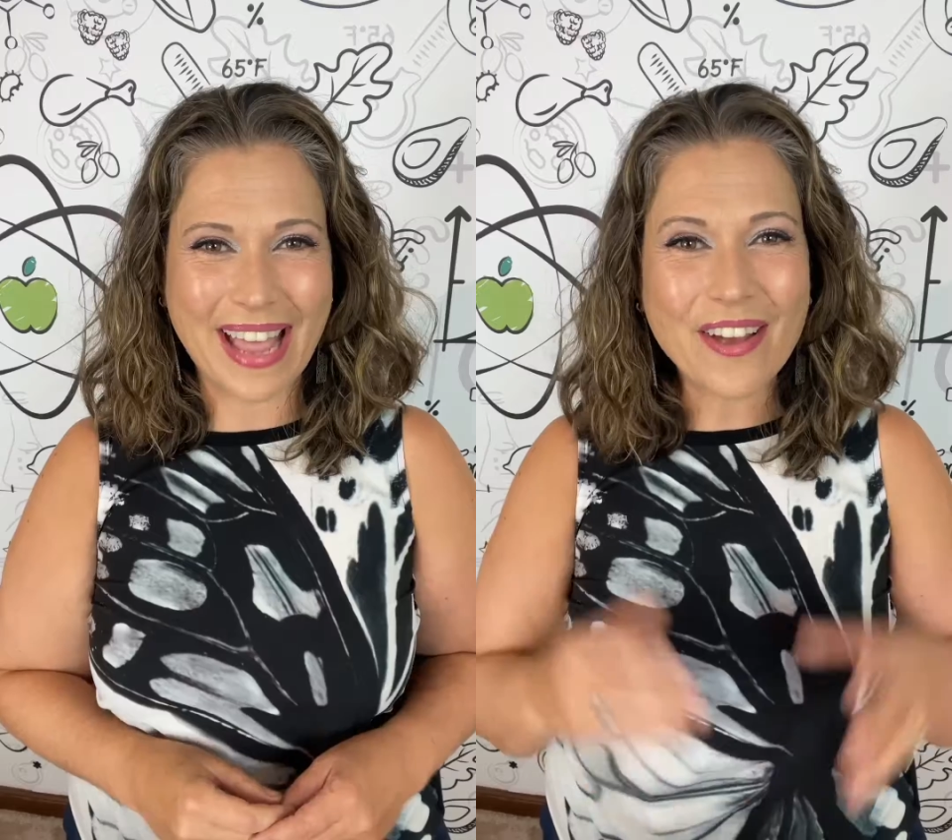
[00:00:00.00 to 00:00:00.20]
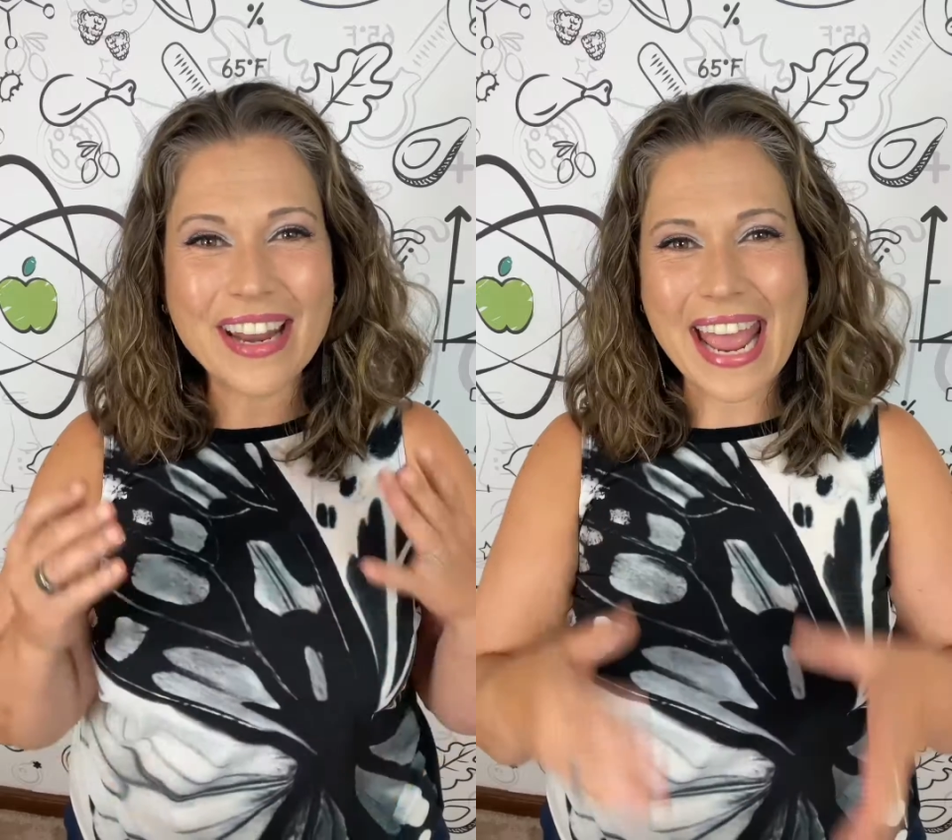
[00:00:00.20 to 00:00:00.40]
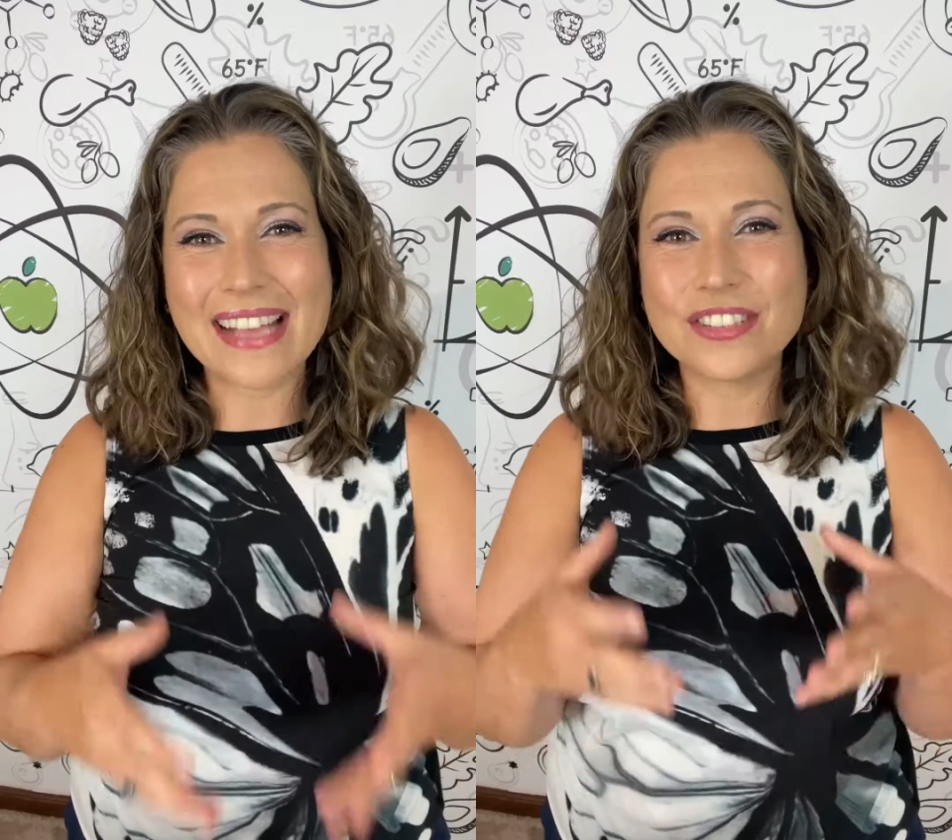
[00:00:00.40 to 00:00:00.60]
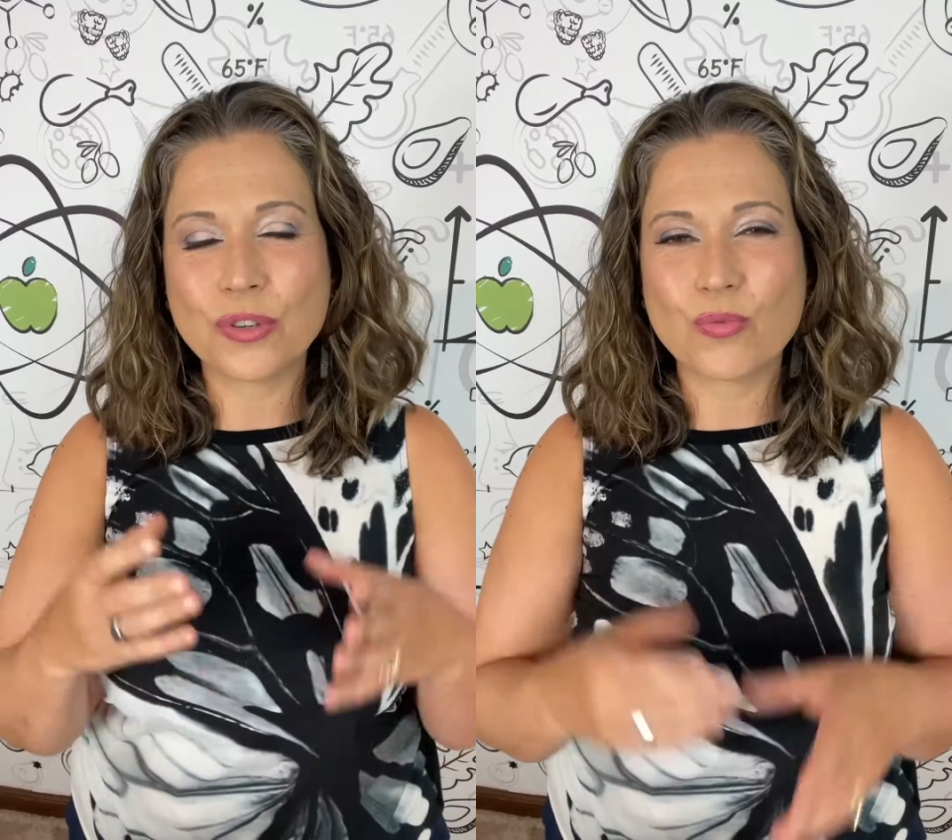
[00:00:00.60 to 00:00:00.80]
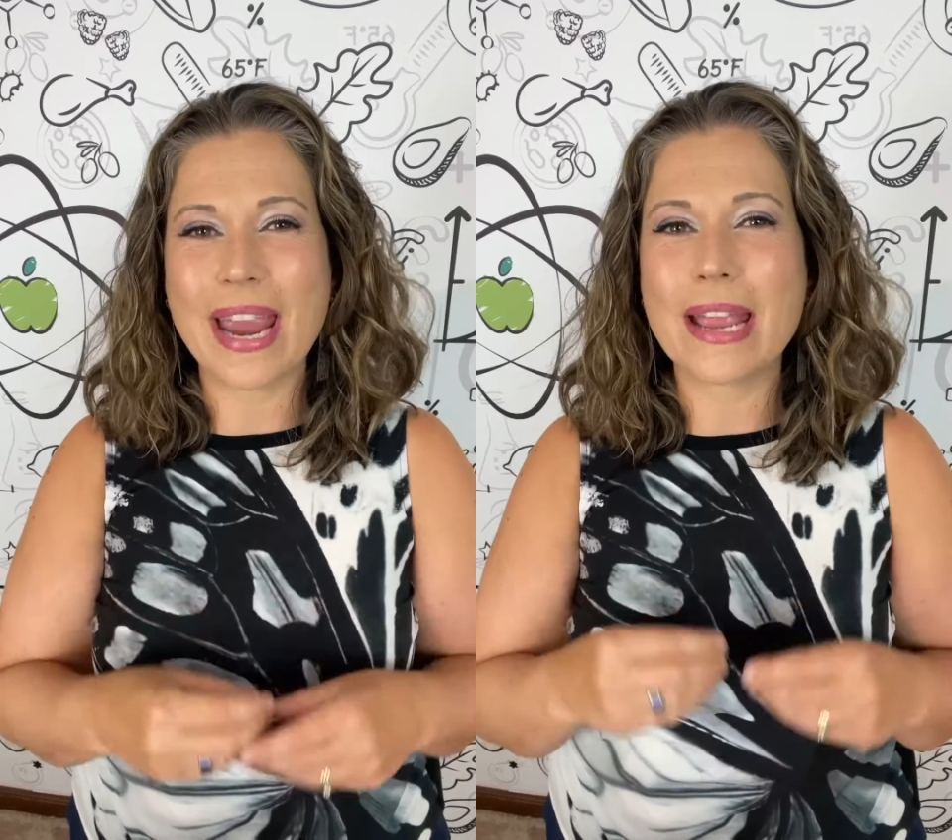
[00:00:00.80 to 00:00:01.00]
I got asked to
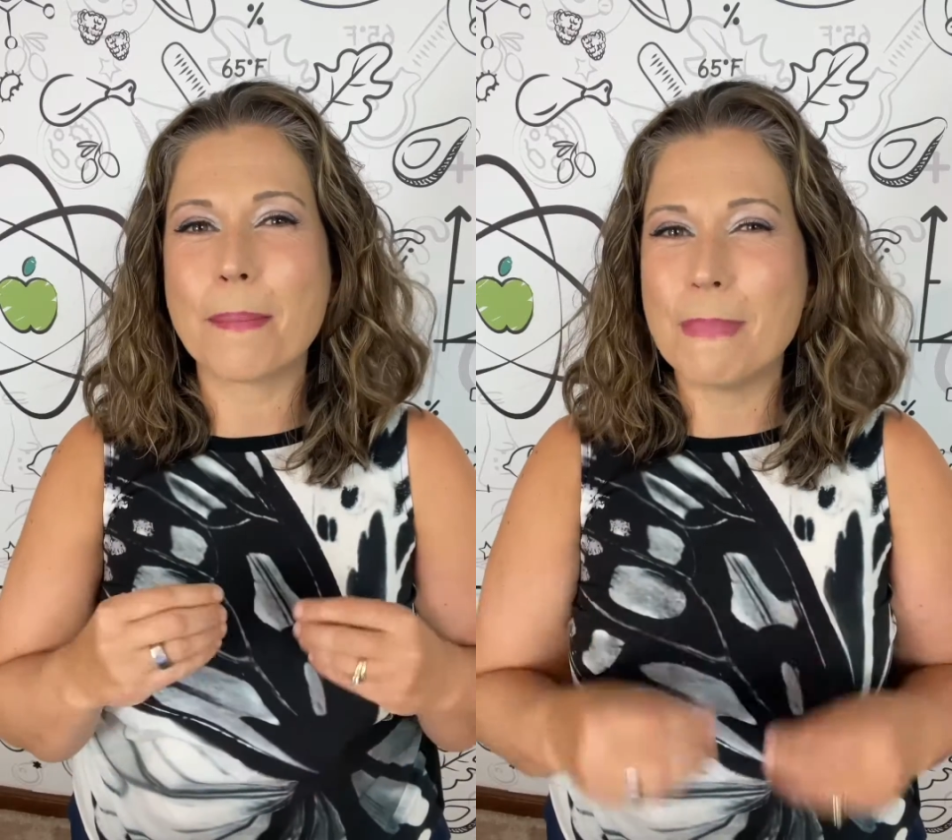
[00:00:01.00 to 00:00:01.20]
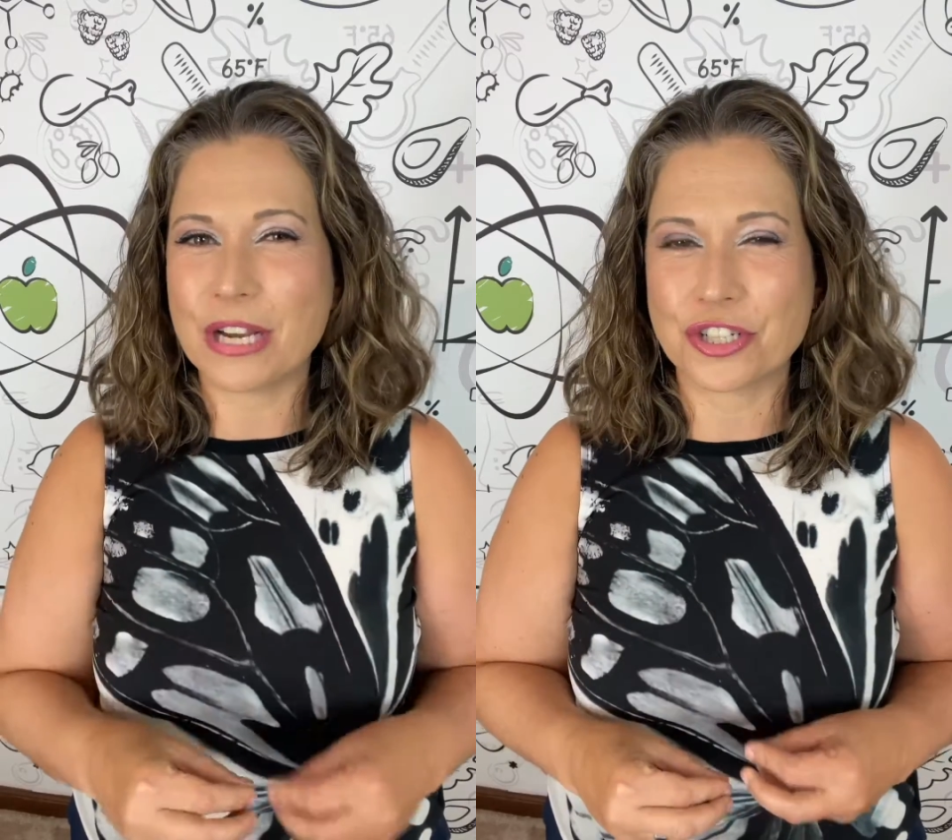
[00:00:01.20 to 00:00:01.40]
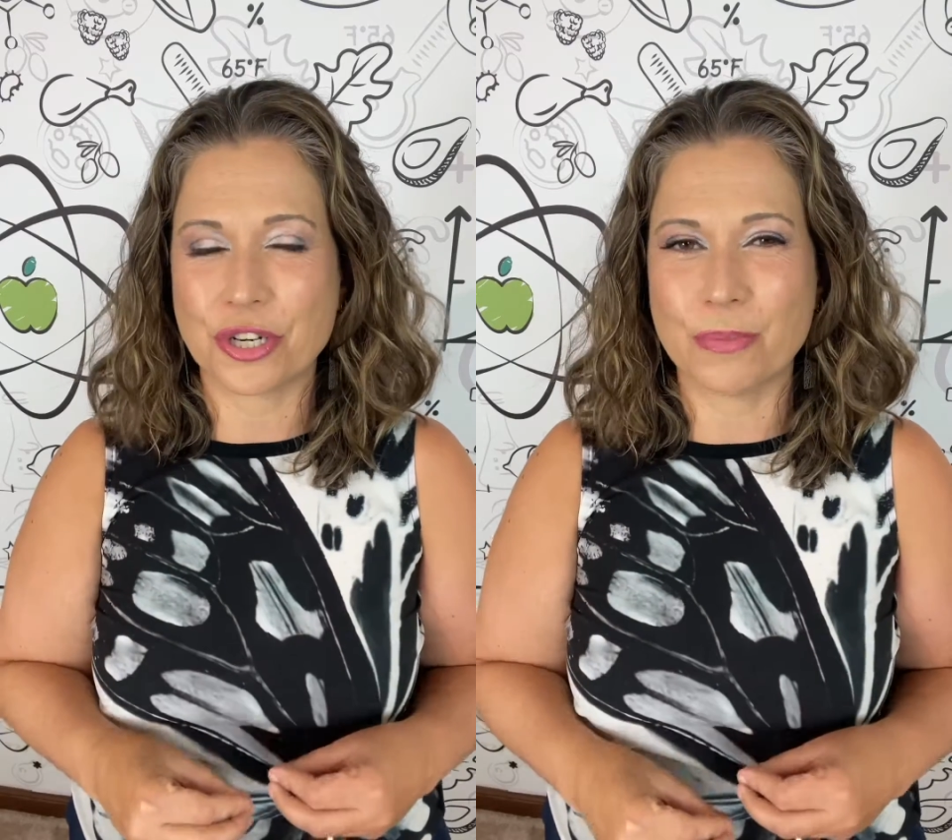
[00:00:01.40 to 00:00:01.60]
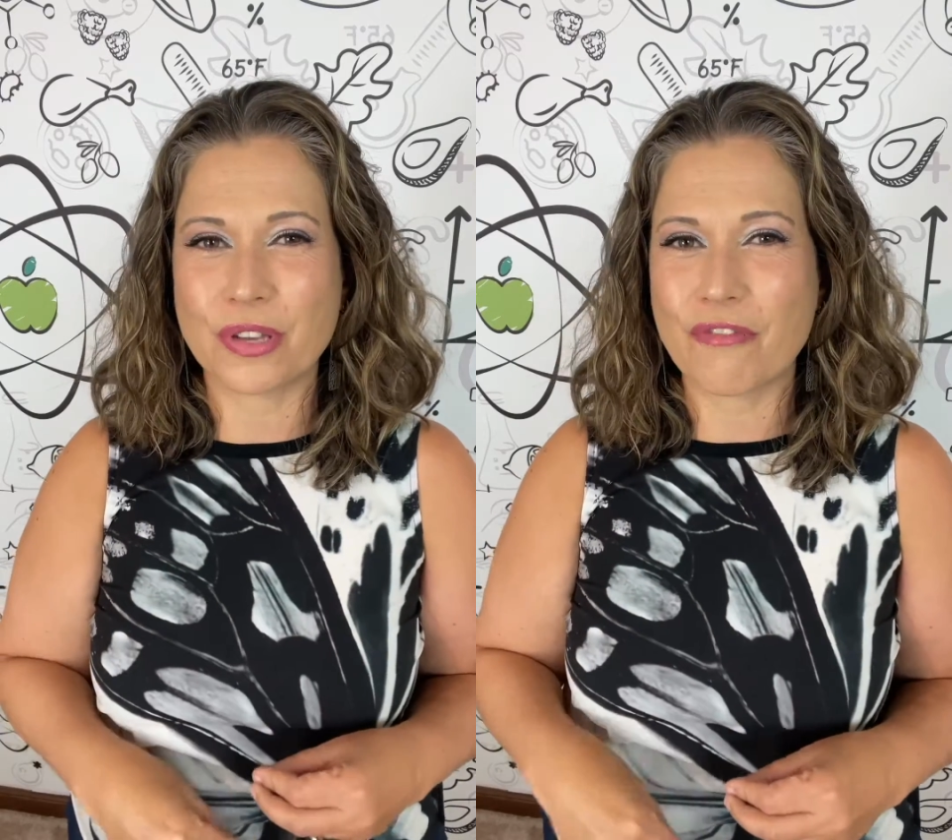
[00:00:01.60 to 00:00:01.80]
rank mushrooms